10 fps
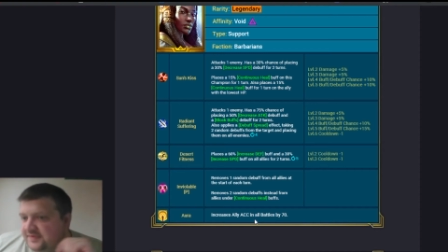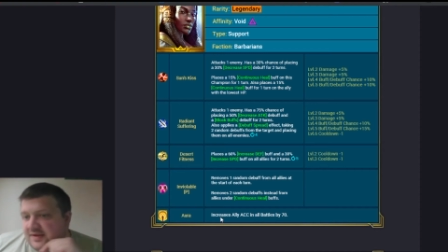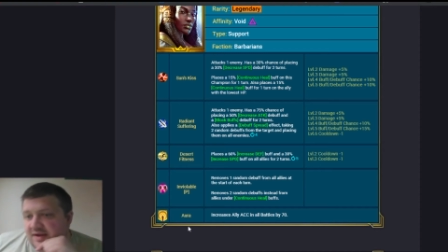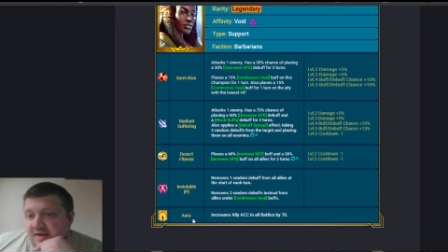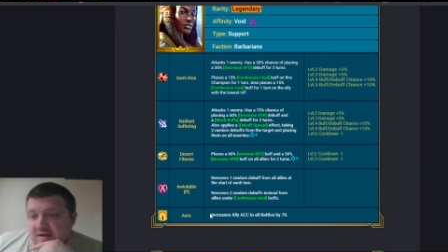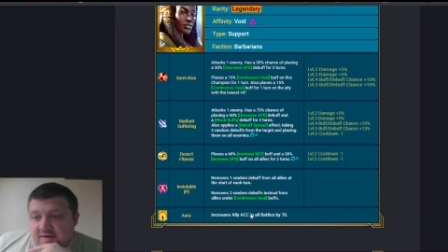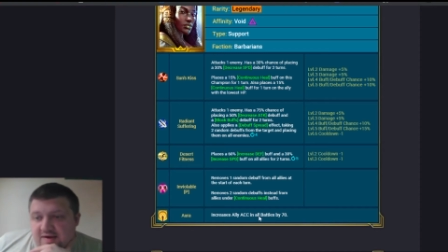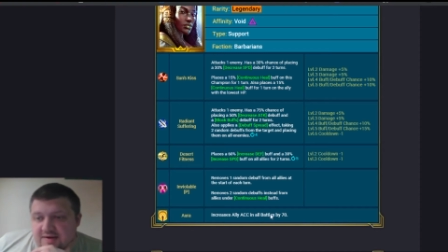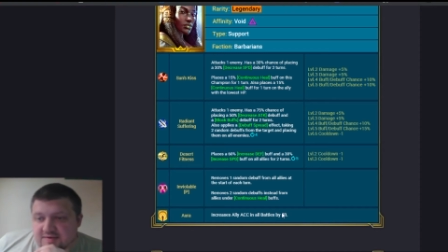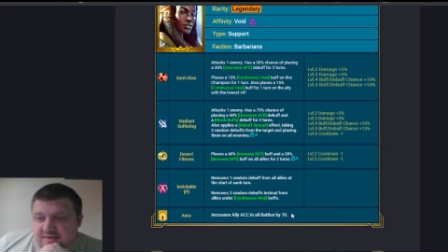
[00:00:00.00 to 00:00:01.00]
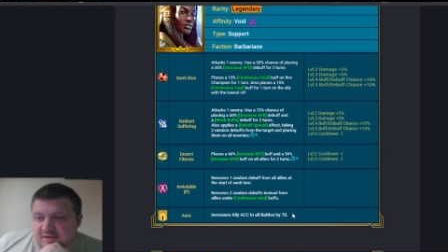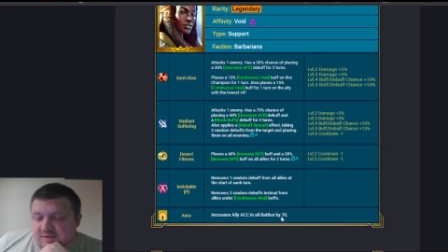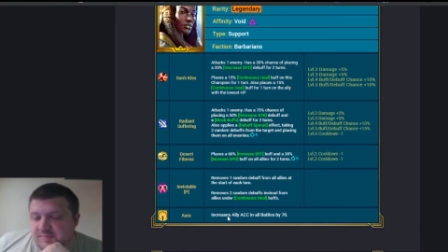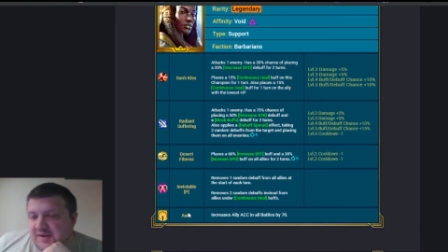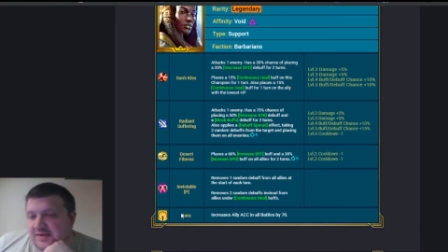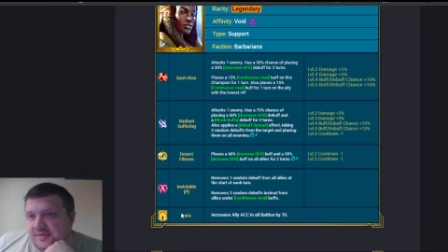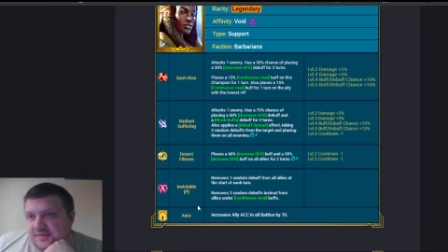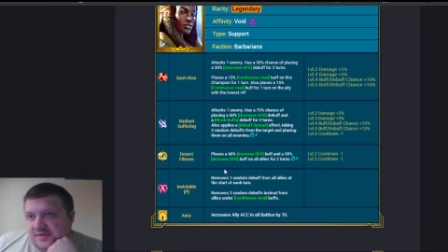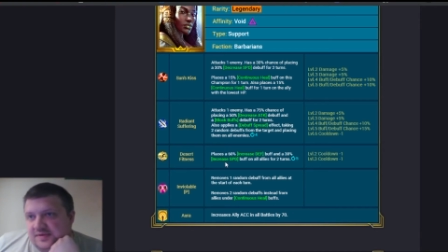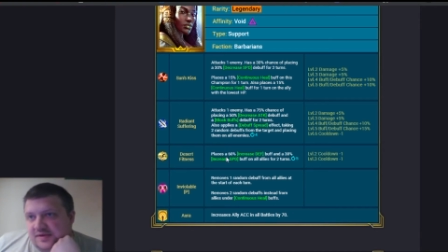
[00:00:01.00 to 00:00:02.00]
And her accuracy in all battles is
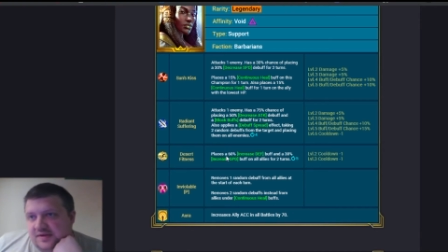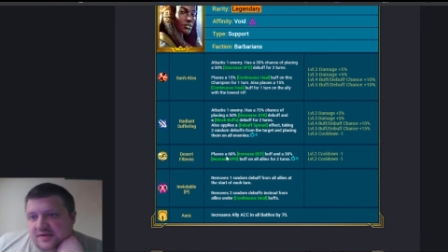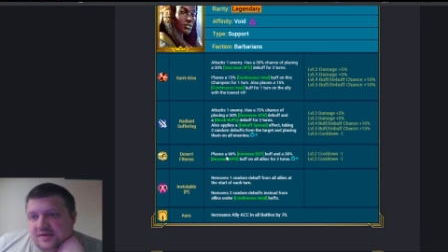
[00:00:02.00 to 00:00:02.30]
good.